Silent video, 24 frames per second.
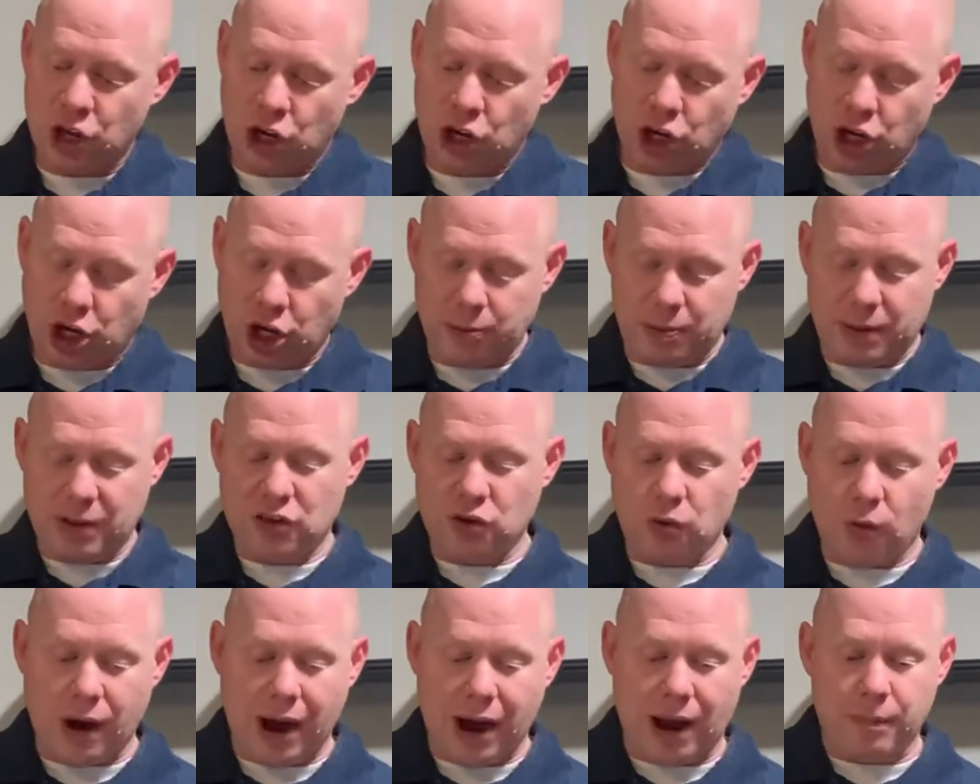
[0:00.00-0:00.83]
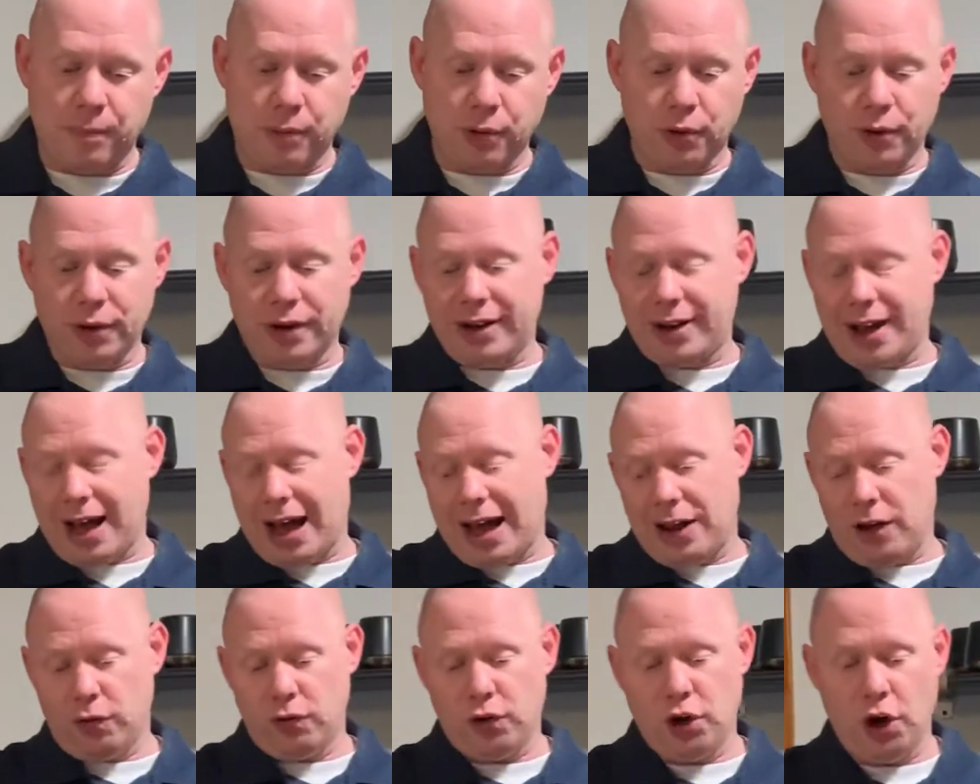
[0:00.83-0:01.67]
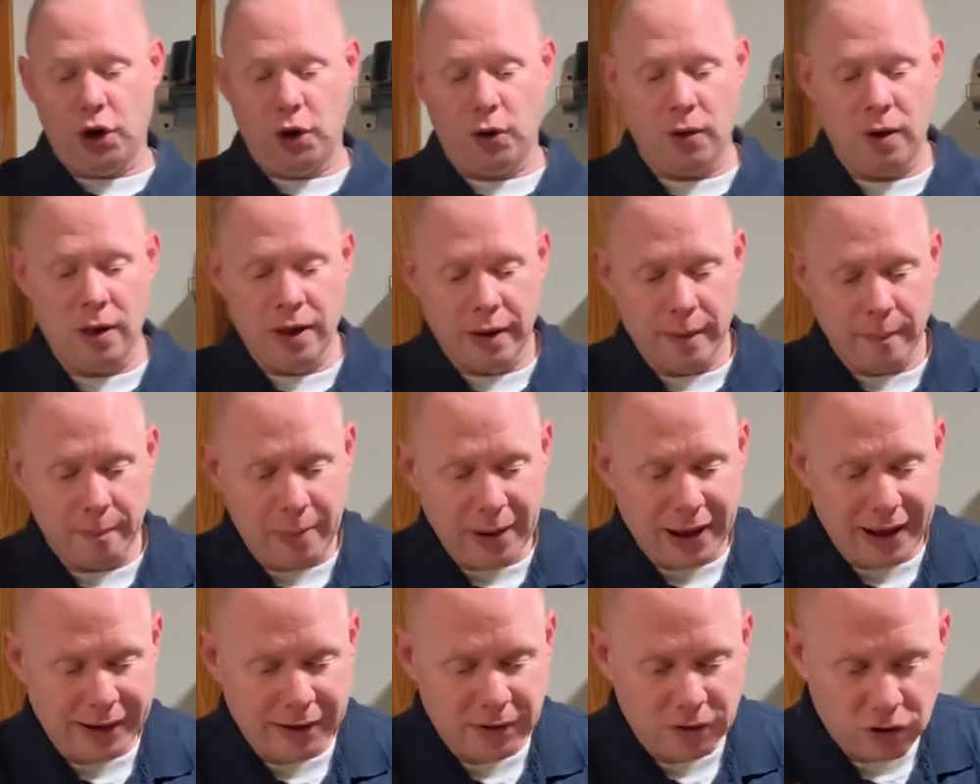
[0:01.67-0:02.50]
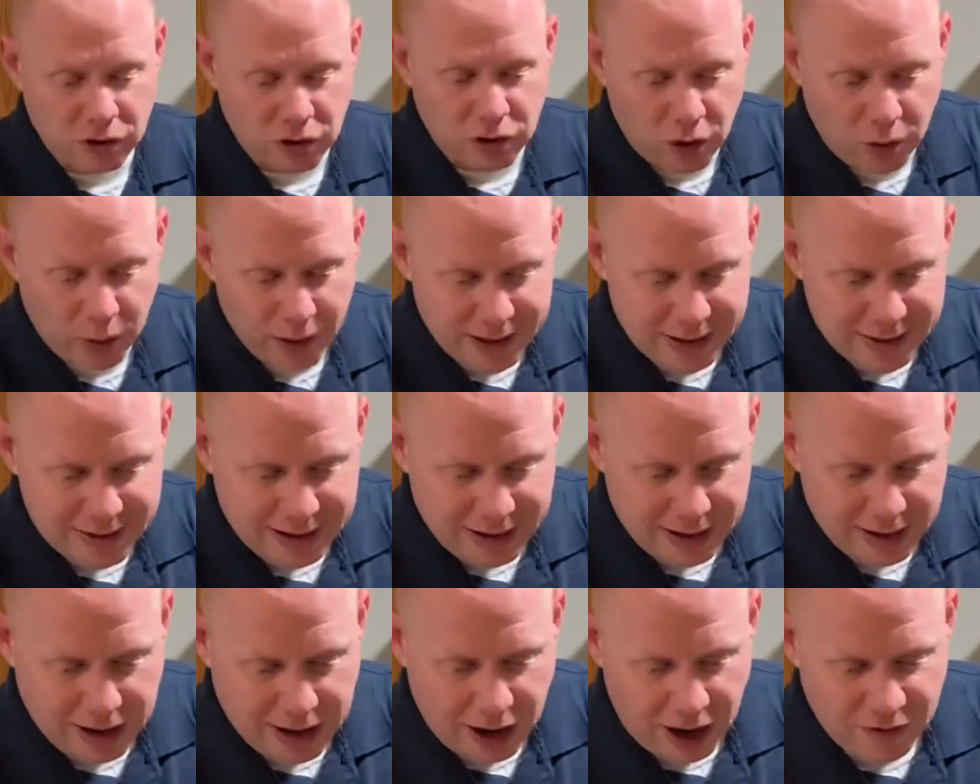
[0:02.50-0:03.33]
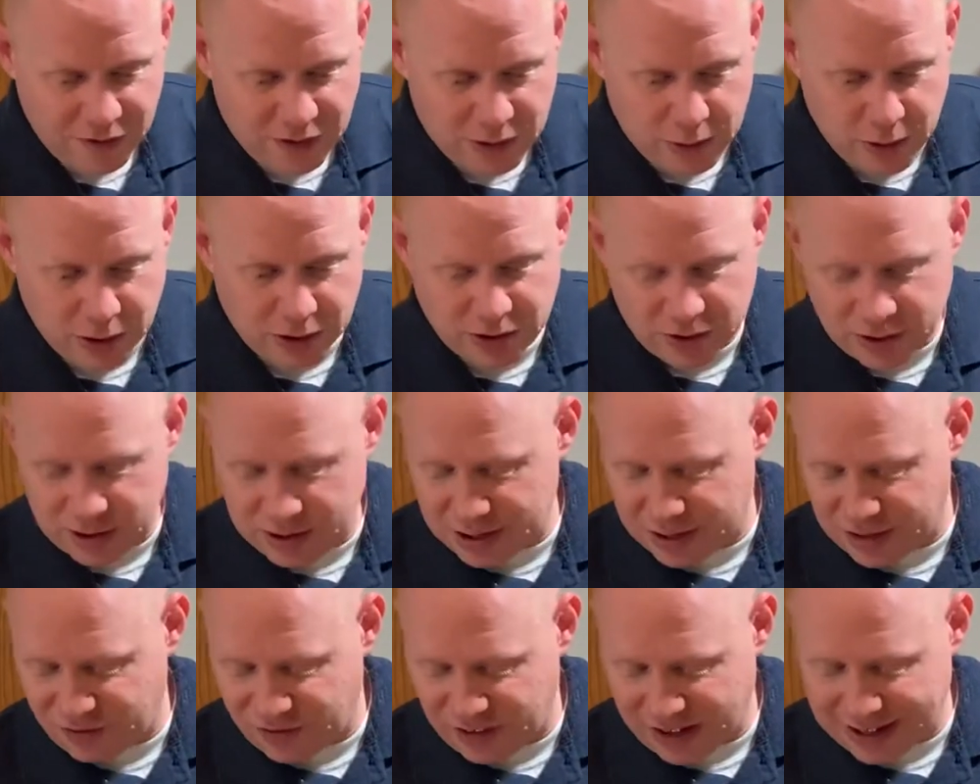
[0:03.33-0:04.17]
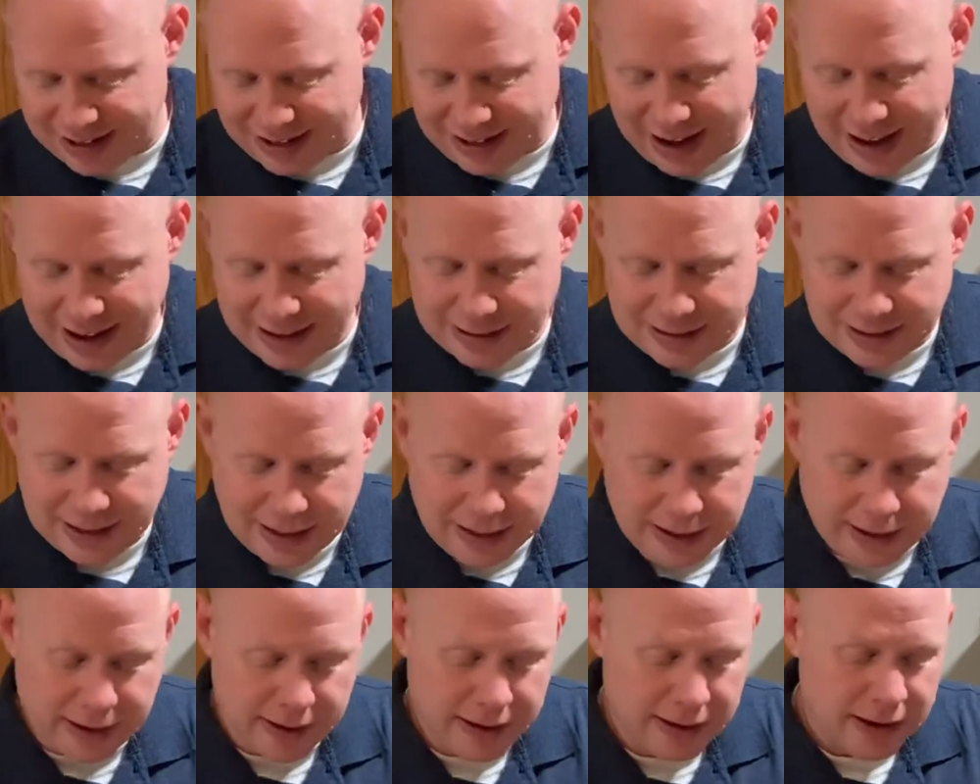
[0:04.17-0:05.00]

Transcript: Could be the way I brewed it, I don't know, but Queen City Coffee Roasters is fantastic.